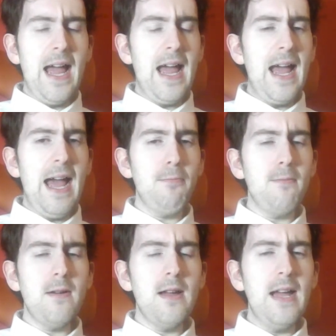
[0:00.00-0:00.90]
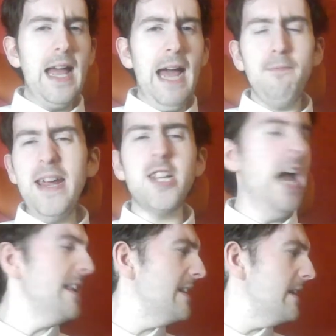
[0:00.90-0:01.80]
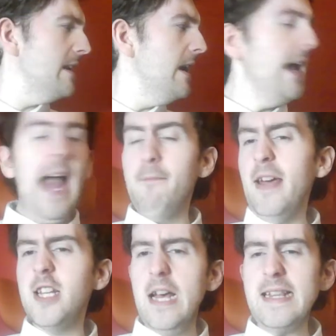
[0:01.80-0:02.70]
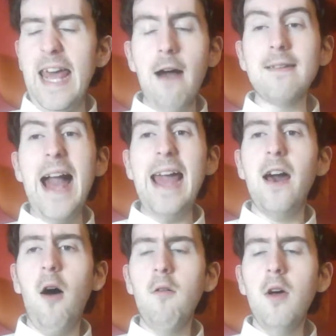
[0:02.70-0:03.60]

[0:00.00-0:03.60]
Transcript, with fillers: Have we just killed Gale?